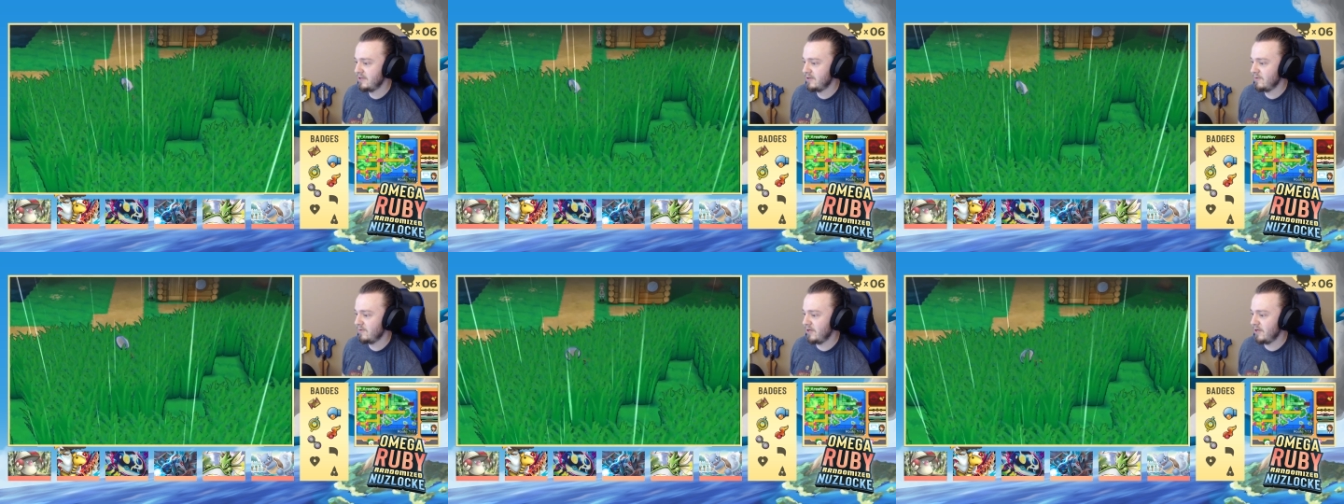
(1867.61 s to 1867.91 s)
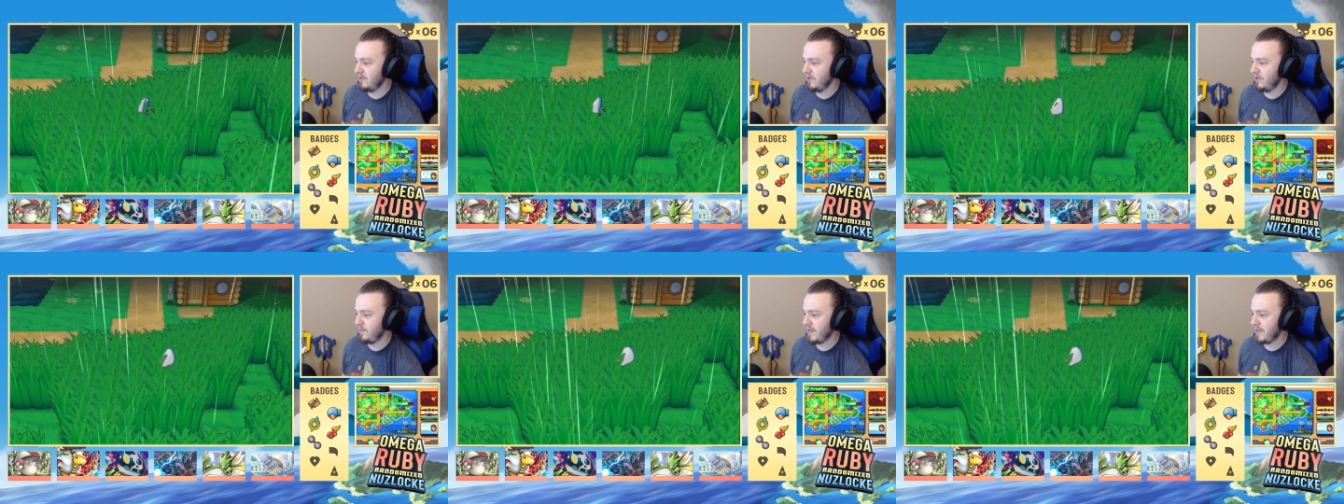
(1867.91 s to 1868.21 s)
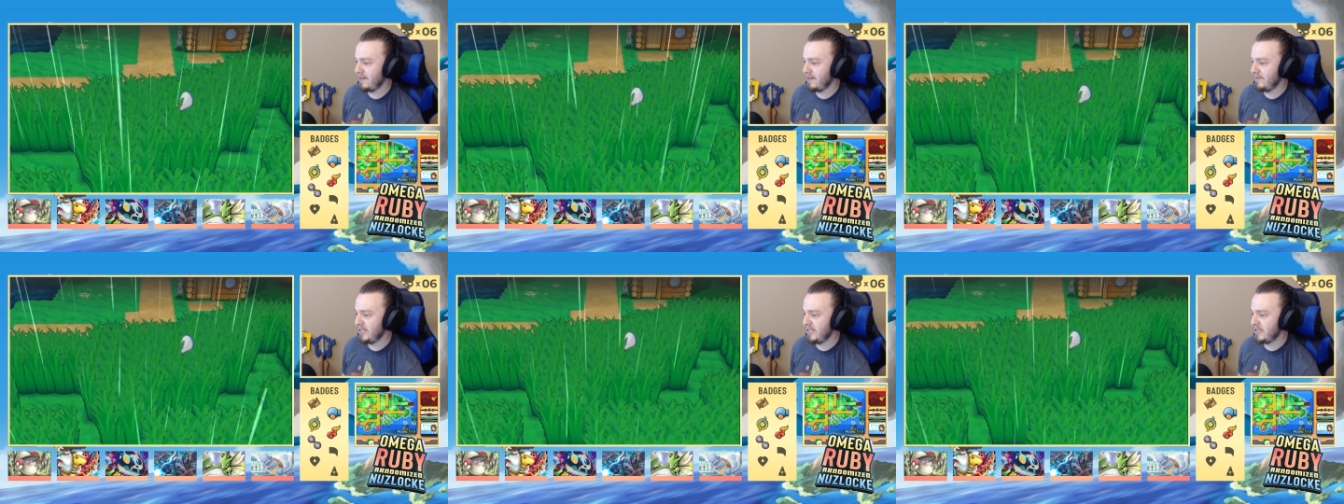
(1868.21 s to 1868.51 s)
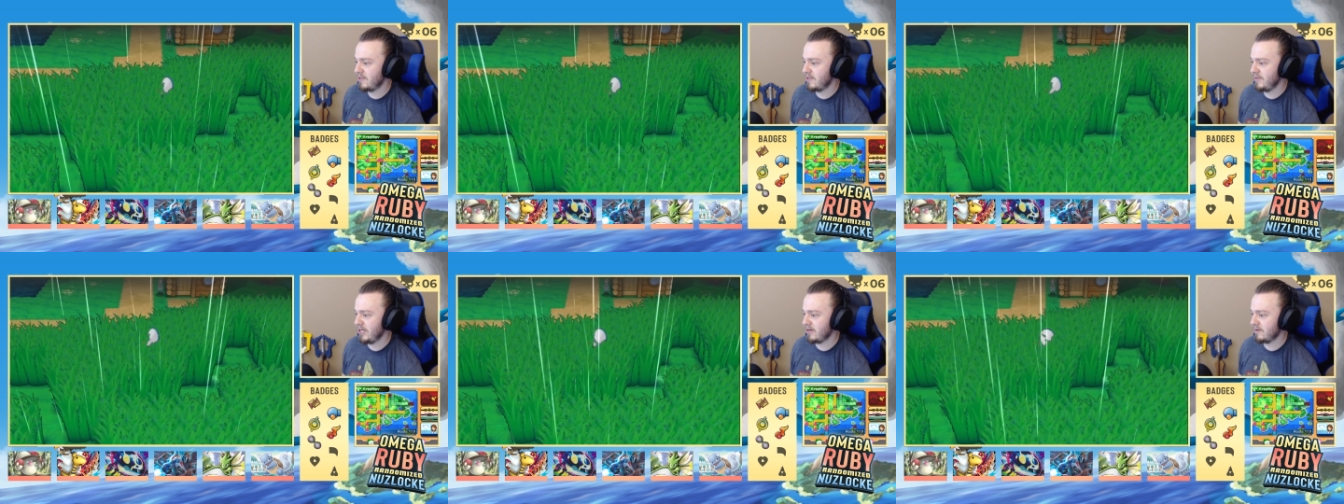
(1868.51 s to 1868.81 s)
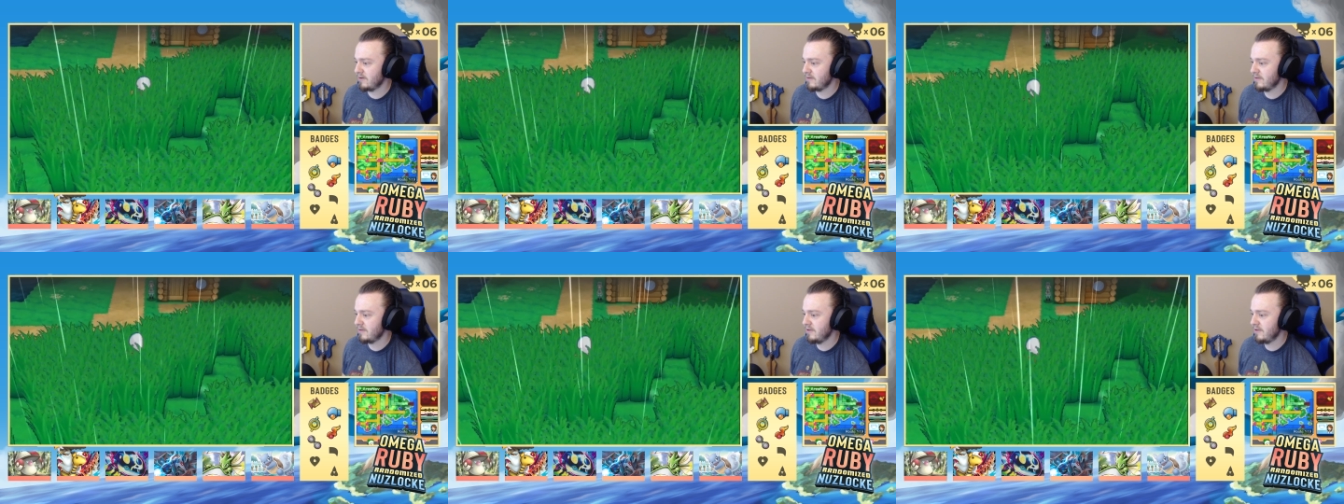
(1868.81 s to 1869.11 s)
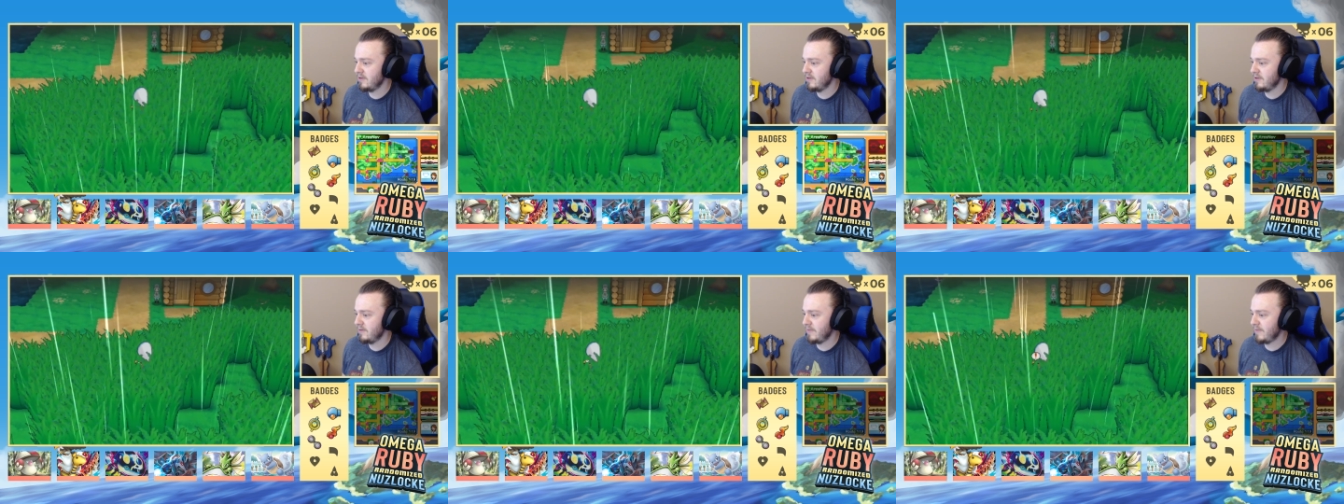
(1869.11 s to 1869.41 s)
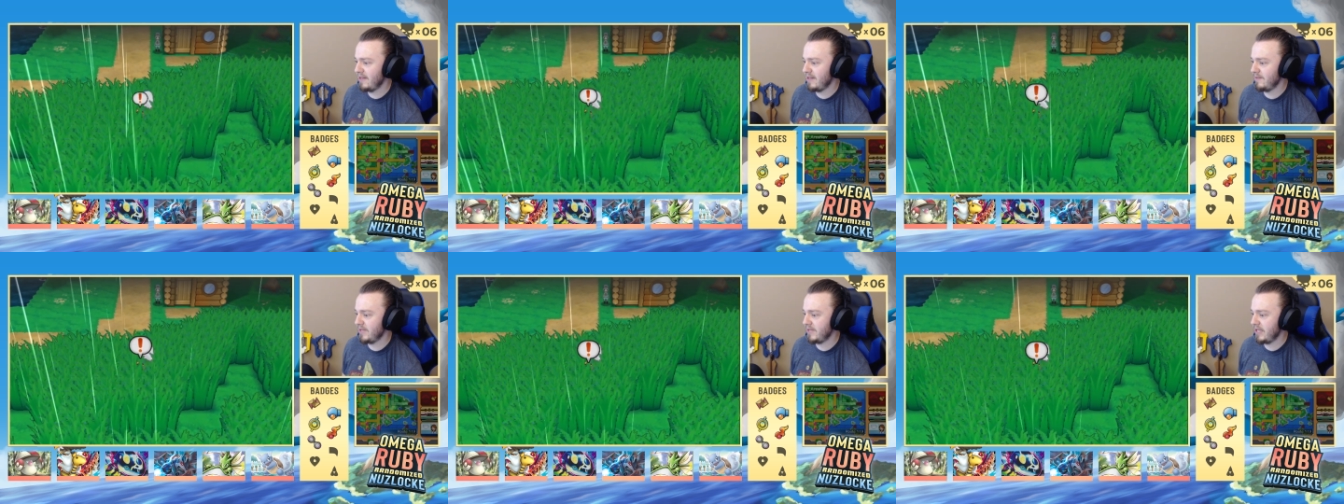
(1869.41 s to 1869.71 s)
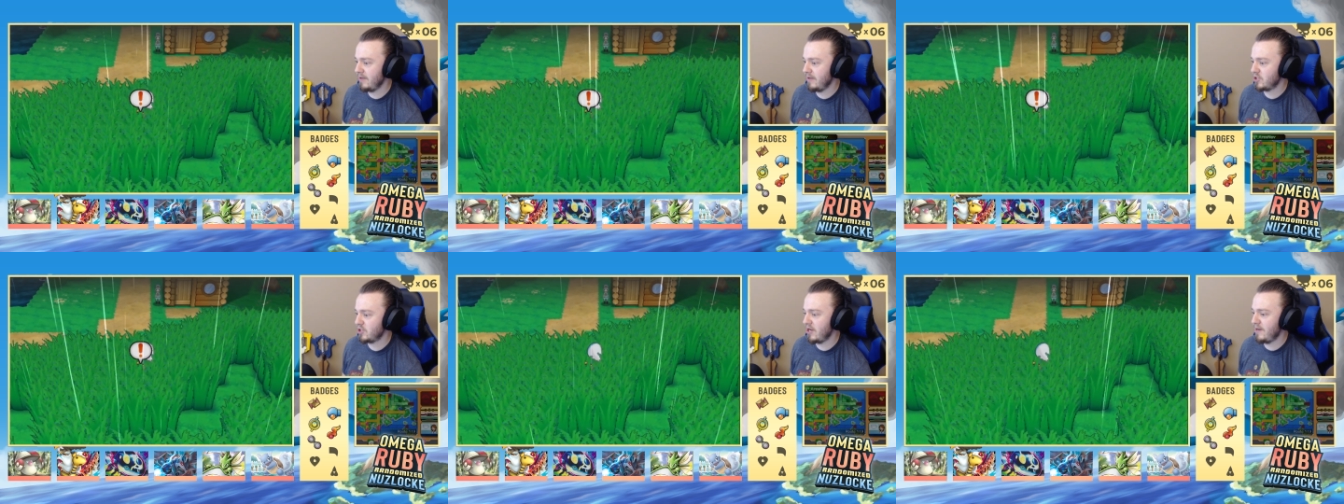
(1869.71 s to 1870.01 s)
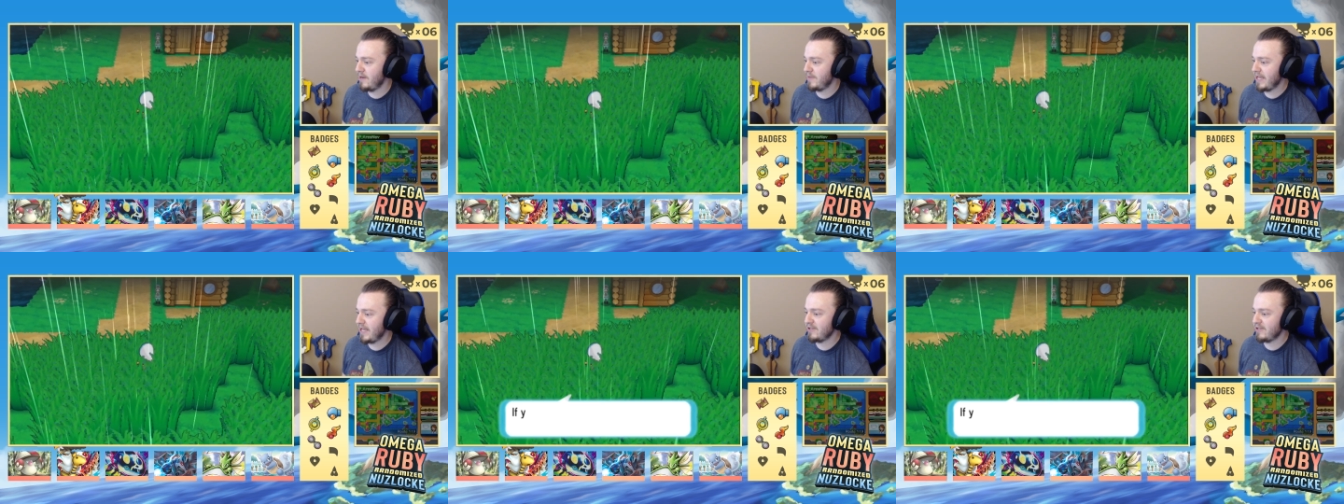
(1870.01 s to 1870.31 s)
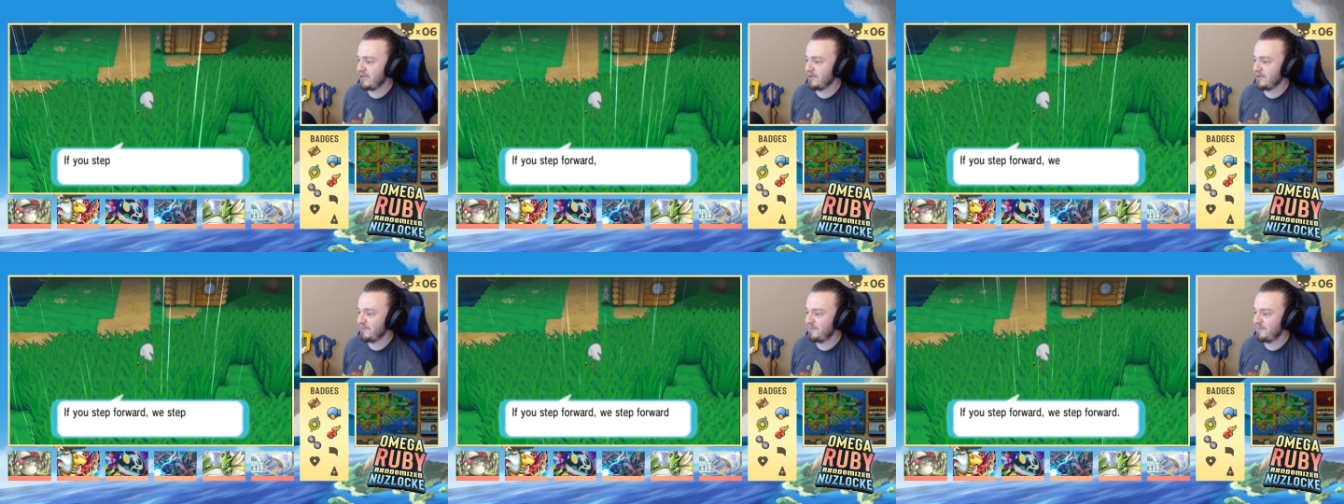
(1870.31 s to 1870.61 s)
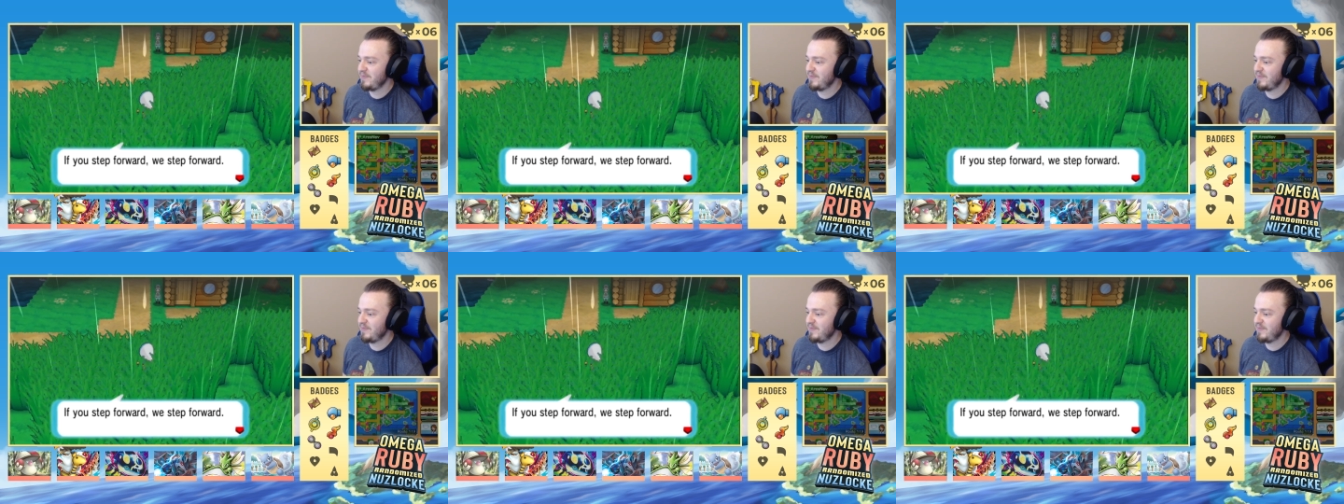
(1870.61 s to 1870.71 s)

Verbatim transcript: Will anyone battle me? Come here. Battle me. I'm trying to battle you.